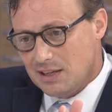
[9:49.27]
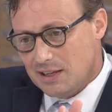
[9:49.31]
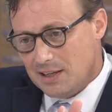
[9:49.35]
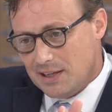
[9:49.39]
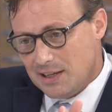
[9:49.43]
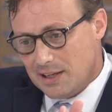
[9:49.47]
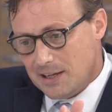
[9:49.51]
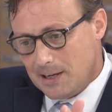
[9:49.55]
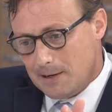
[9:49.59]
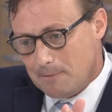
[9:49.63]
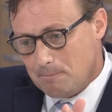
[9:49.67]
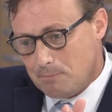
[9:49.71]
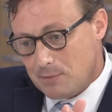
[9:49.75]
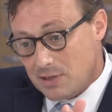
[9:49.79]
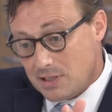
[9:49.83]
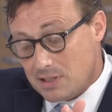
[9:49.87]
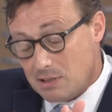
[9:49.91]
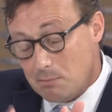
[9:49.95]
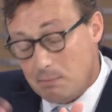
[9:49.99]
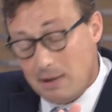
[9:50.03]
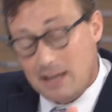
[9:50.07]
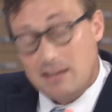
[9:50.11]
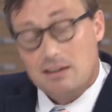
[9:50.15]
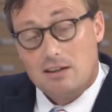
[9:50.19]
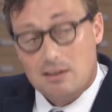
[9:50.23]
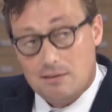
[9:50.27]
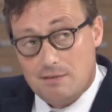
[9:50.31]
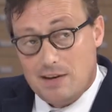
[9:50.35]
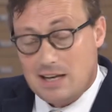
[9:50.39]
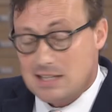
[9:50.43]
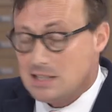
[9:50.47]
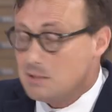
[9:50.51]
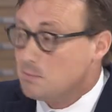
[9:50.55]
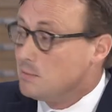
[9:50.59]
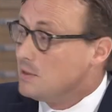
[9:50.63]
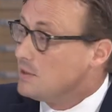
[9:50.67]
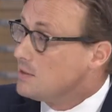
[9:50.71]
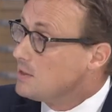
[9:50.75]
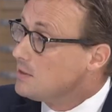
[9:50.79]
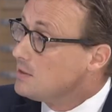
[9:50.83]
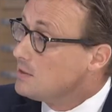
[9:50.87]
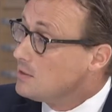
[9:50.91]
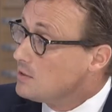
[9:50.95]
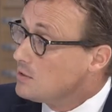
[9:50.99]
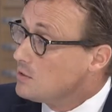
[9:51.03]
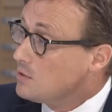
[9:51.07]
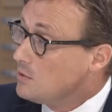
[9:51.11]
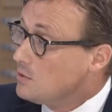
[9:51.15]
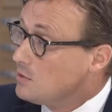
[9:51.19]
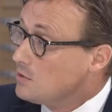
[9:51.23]
um, it's a better investment
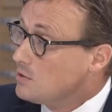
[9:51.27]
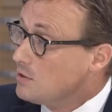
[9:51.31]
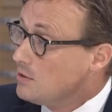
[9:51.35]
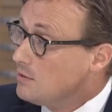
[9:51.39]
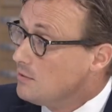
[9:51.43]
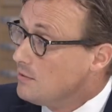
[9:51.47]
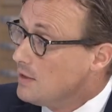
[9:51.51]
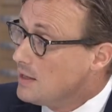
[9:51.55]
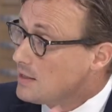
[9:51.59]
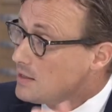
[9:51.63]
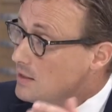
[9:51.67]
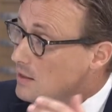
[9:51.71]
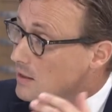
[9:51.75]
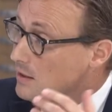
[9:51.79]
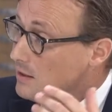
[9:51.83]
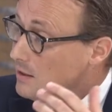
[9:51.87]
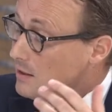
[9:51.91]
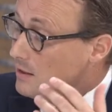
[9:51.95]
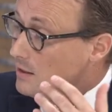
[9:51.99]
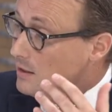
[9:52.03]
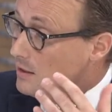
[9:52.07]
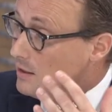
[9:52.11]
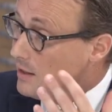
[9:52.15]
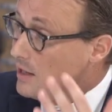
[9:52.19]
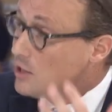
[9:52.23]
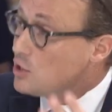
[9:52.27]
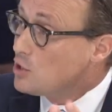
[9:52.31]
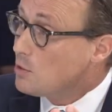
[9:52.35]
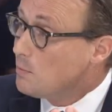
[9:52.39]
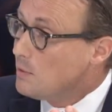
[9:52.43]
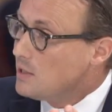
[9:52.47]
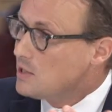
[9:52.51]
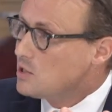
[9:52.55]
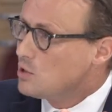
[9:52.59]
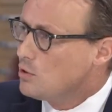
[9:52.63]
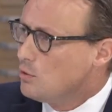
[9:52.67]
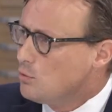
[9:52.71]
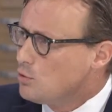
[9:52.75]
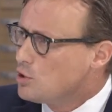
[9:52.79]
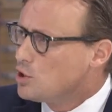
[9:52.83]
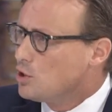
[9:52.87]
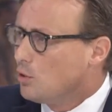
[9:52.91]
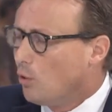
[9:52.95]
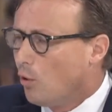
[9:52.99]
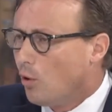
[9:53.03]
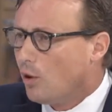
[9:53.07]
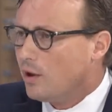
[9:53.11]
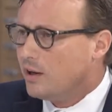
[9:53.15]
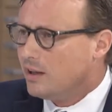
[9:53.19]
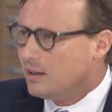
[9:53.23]
to, to invest in a, a nature-based solution
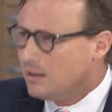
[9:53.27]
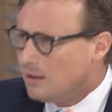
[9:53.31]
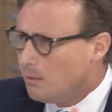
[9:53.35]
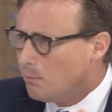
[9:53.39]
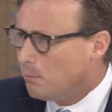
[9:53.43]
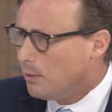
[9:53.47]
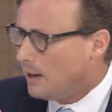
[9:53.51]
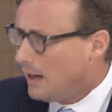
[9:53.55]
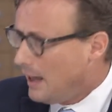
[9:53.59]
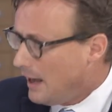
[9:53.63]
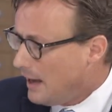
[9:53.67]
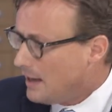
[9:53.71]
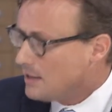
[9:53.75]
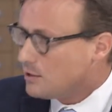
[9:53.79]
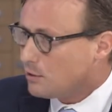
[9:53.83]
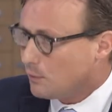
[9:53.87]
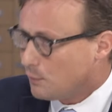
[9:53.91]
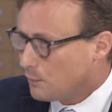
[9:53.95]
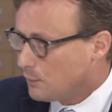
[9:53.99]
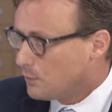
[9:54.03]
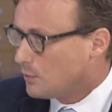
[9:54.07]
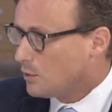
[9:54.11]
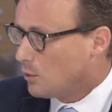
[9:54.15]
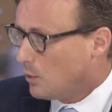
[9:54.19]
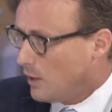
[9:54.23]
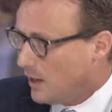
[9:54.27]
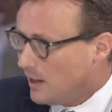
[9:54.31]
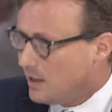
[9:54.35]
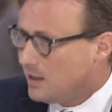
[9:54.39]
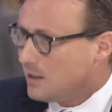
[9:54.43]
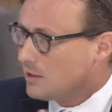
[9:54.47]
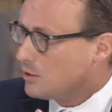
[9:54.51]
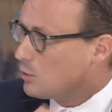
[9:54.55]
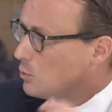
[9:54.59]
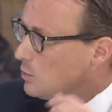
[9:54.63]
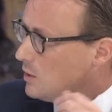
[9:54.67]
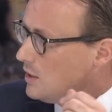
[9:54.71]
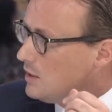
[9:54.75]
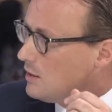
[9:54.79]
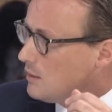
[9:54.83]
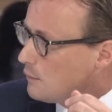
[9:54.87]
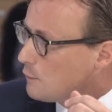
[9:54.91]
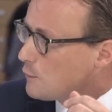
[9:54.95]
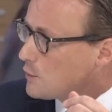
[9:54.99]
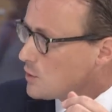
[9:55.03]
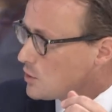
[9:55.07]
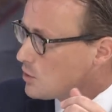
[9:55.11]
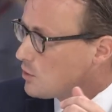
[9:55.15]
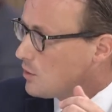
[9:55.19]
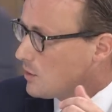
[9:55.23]
or in a blend of grey and green
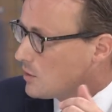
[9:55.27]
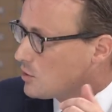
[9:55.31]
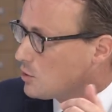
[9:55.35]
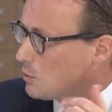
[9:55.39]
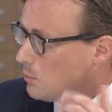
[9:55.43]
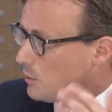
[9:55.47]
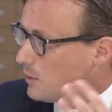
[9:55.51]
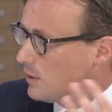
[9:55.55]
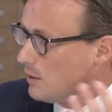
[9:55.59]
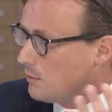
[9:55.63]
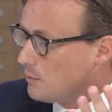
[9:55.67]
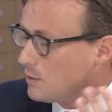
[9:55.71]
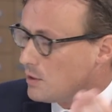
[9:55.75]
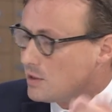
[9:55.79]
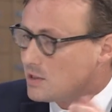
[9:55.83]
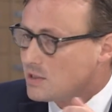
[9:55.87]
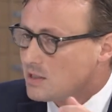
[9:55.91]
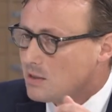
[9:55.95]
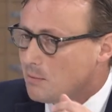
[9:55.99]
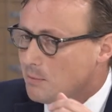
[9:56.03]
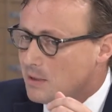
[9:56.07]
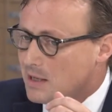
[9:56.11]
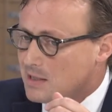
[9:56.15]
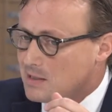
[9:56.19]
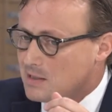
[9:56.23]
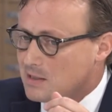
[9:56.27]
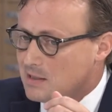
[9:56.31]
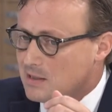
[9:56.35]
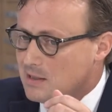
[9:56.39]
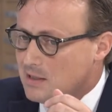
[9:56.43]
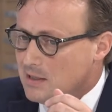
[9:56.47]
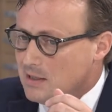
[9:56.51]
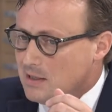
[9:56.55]
infrastructure, whatever is the best